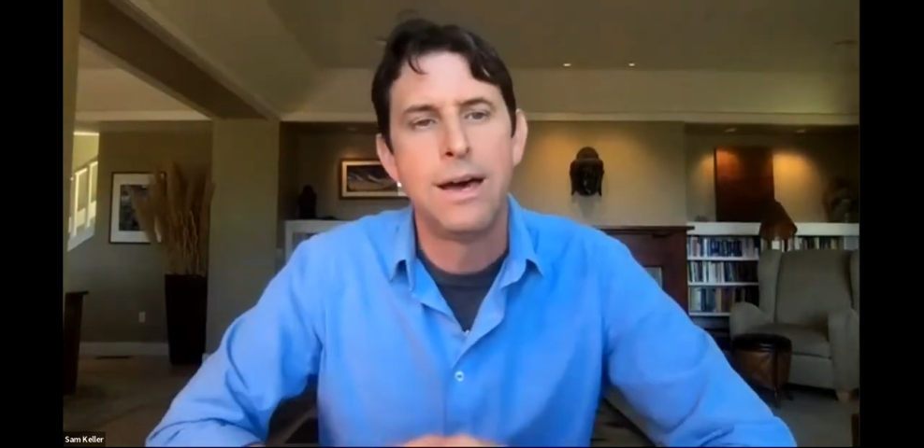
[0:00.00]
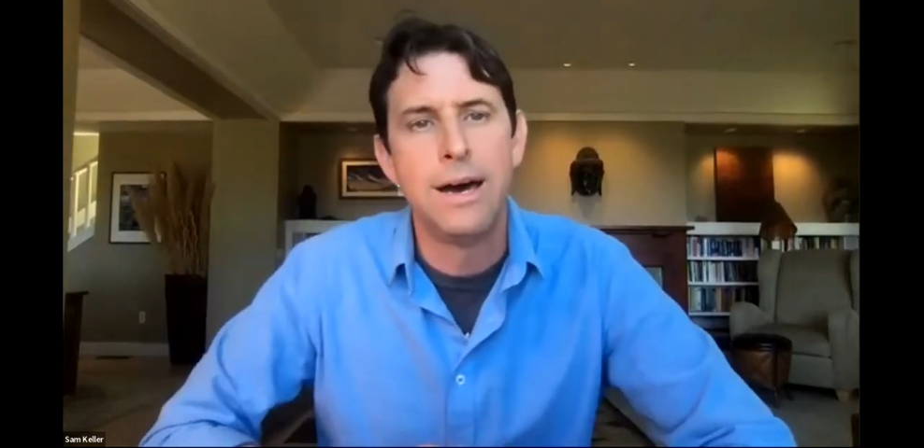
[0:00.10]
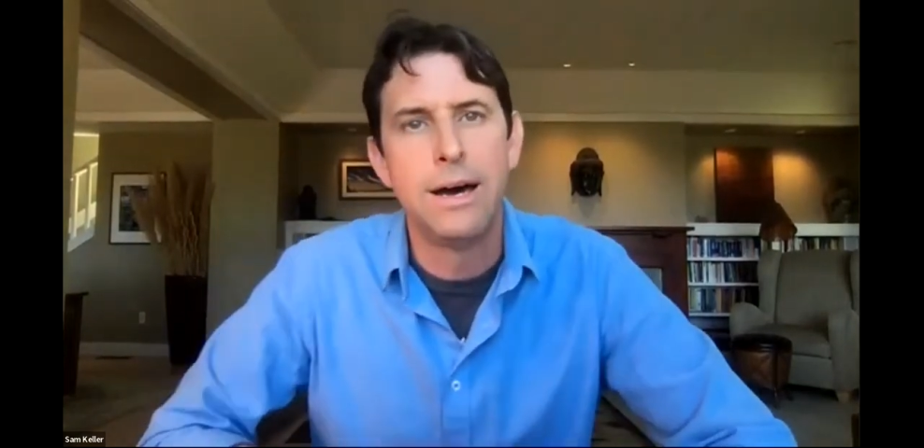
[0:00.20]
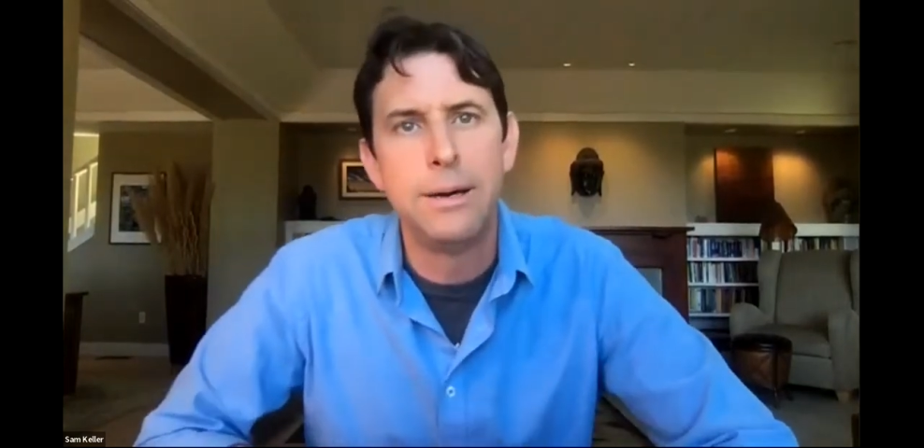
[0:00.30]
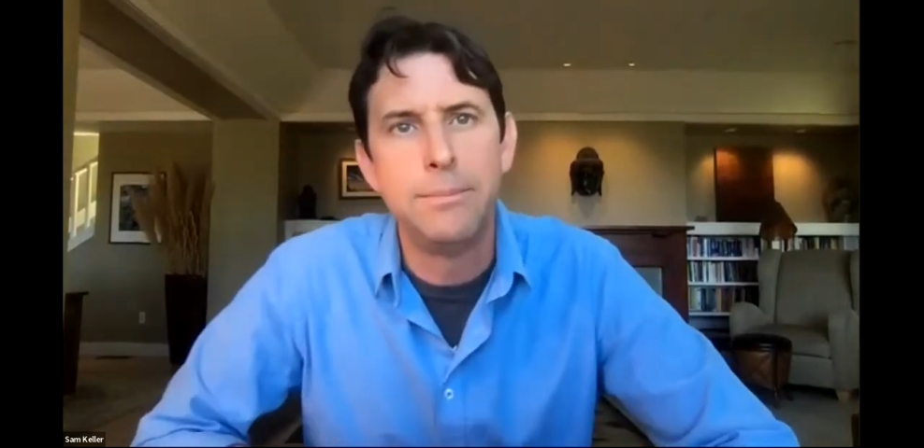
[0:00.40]

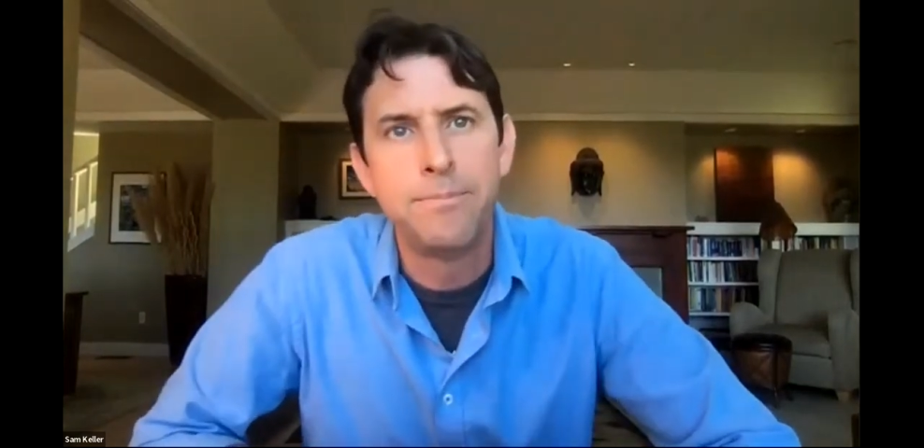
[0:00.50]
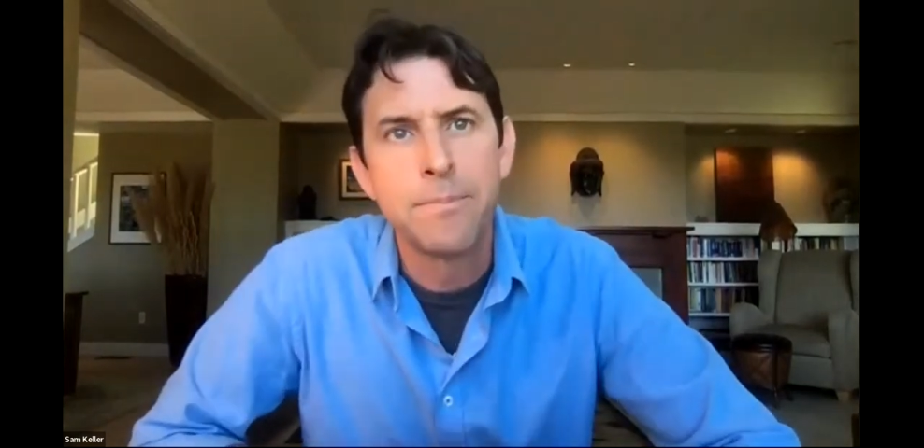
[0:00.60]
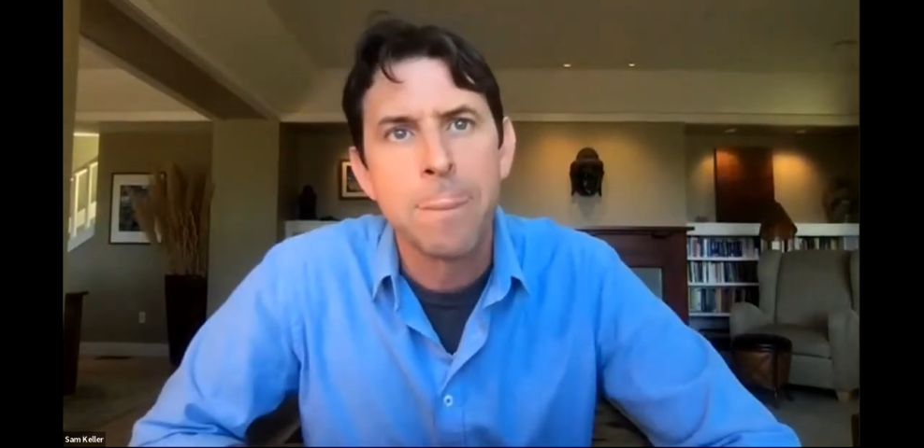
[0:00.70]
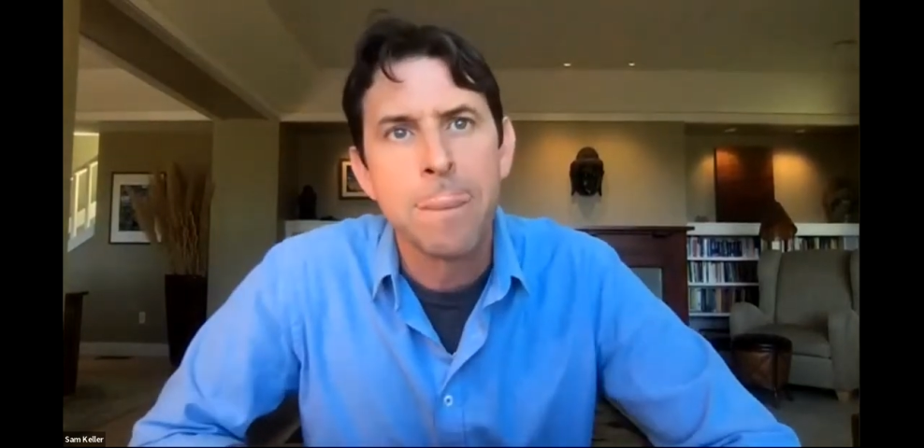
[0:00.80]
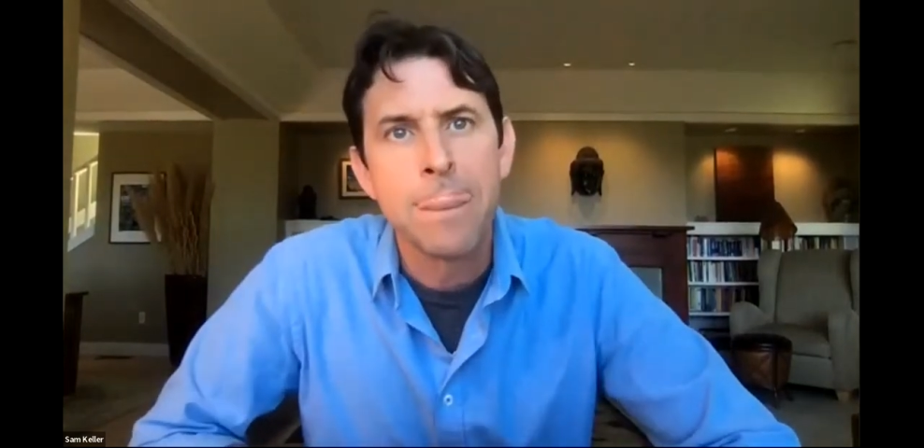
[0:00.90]

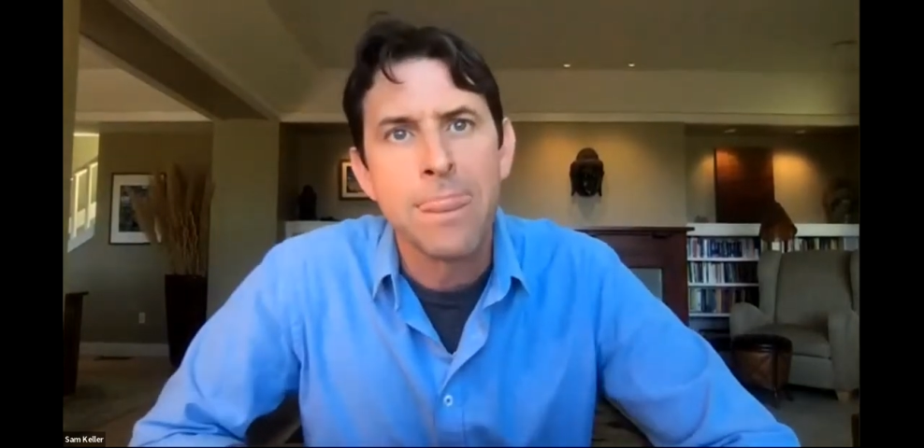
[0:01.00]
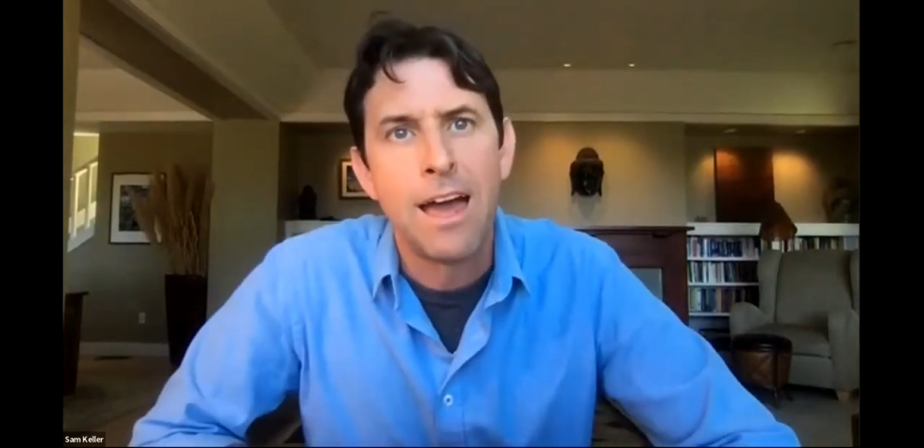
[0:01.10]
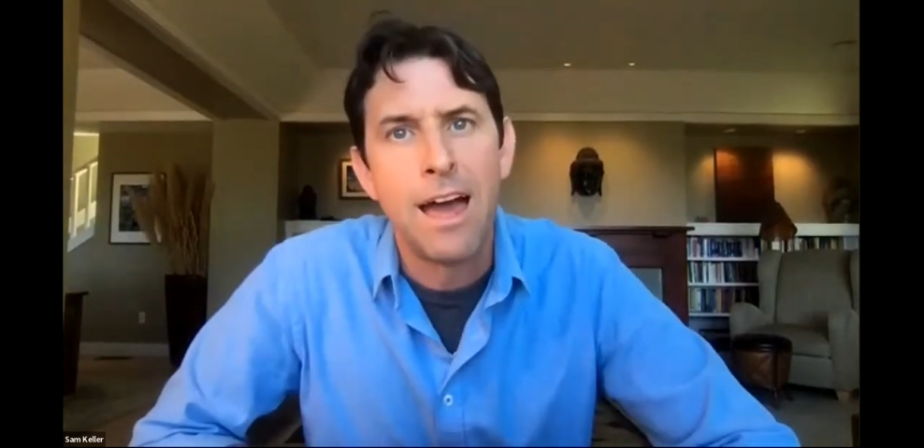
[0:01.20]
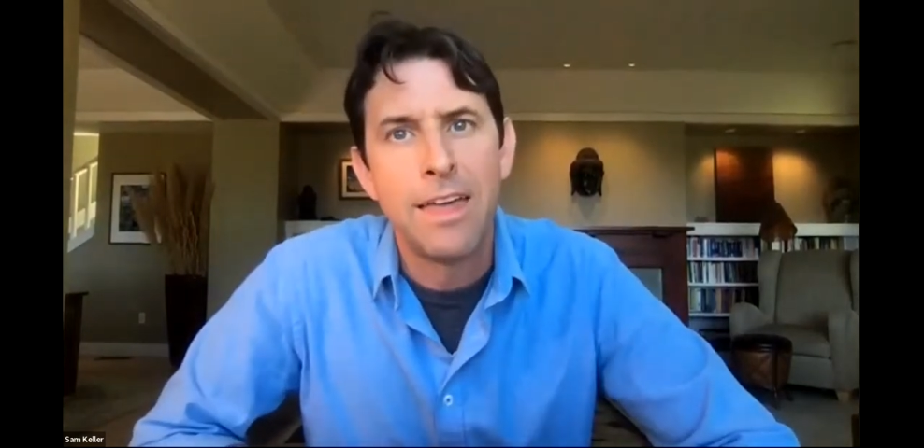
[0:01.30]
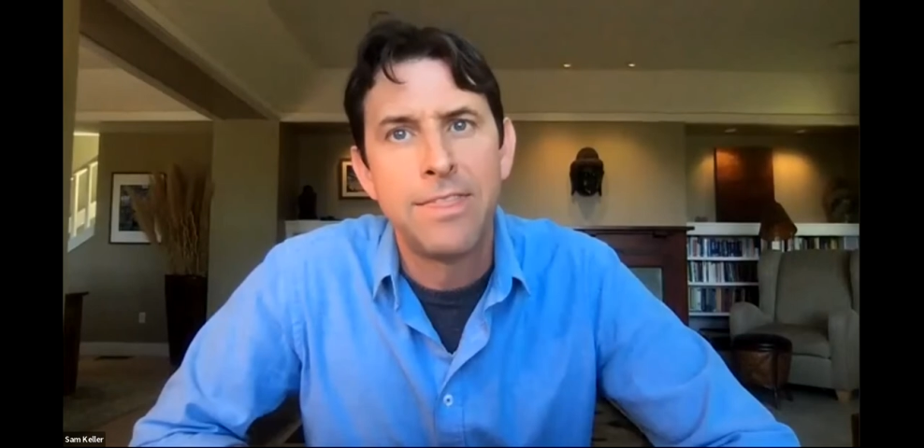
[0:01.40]

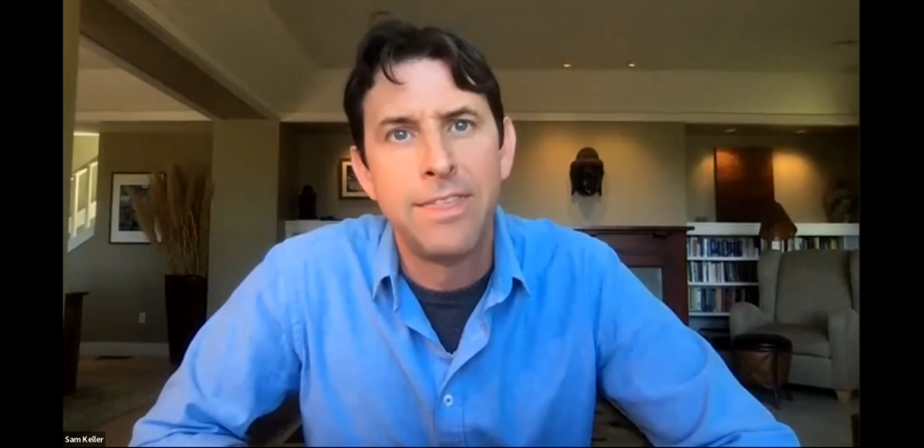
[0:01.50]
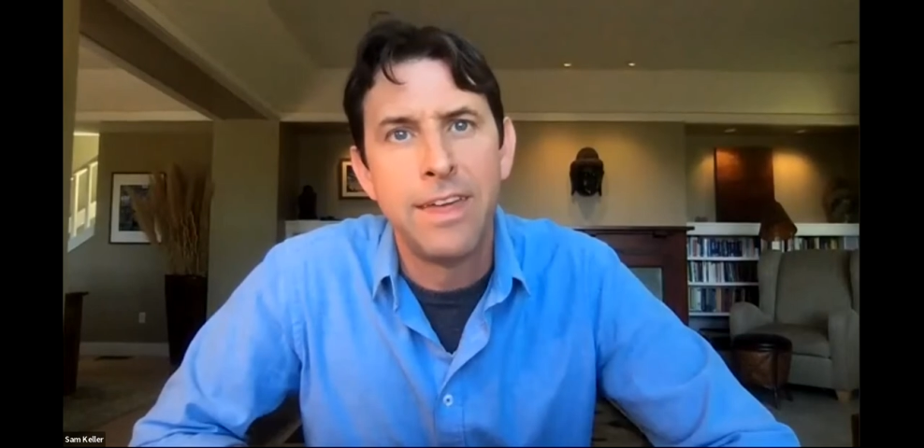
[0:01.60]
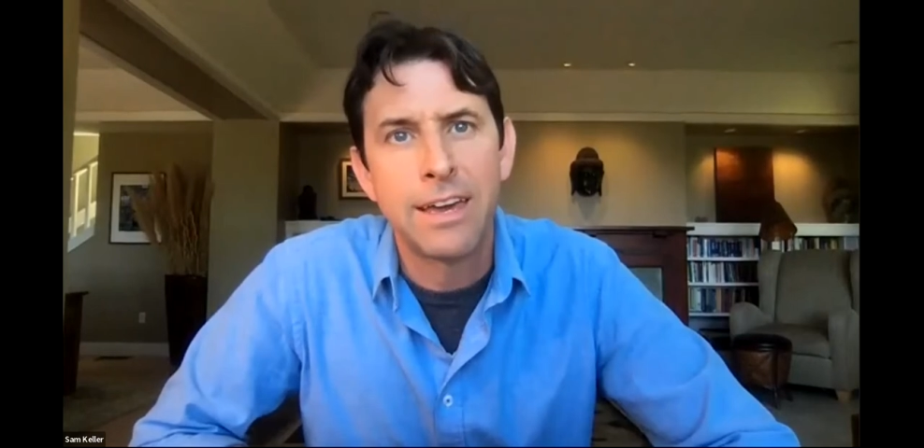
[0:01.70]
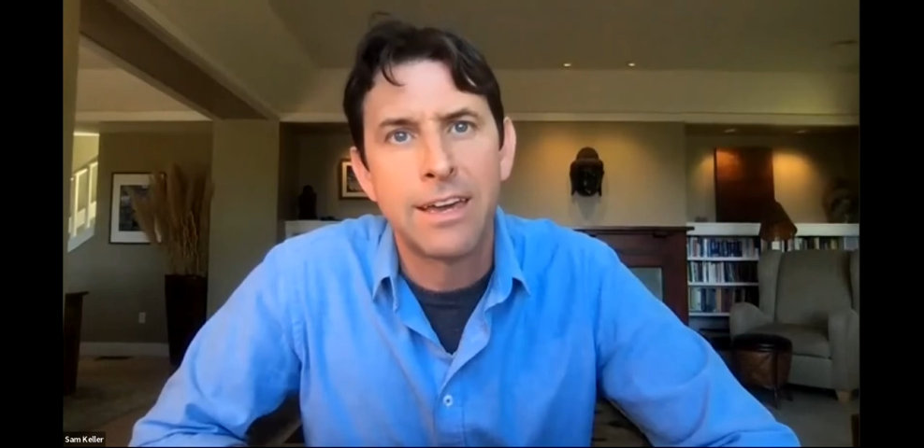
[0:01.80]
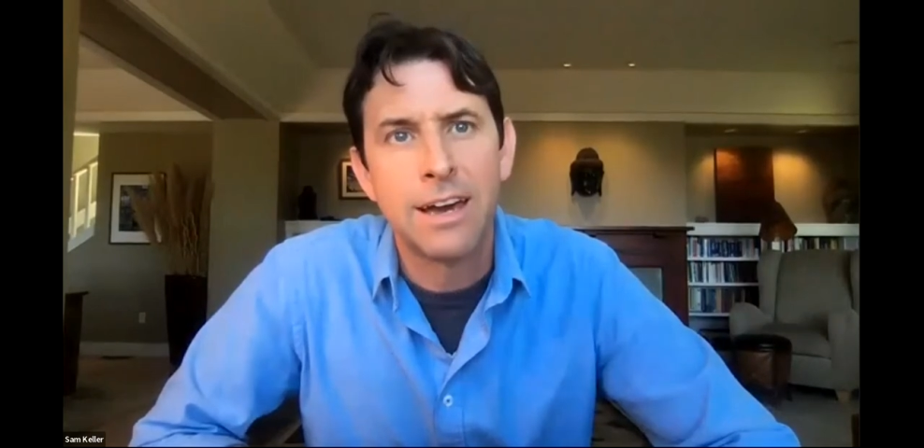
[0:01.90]
I
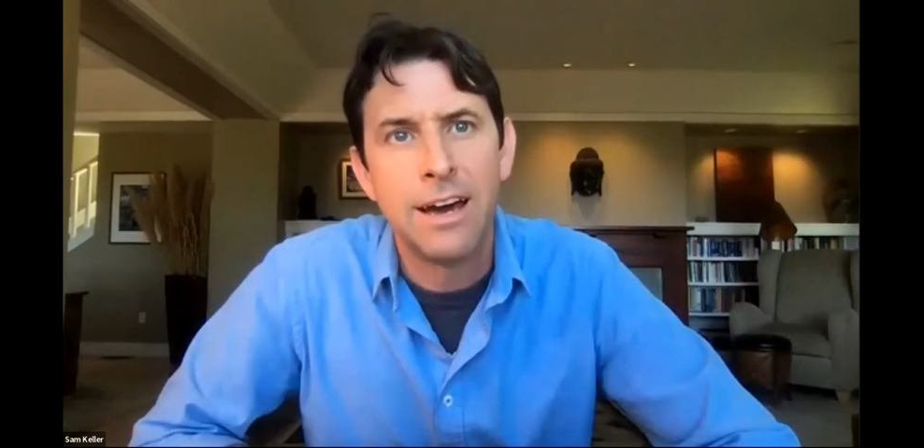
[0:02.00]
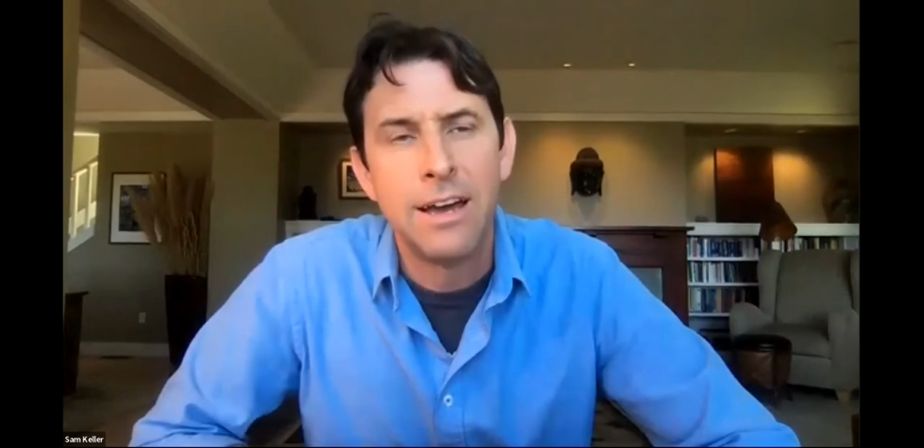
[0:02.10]
think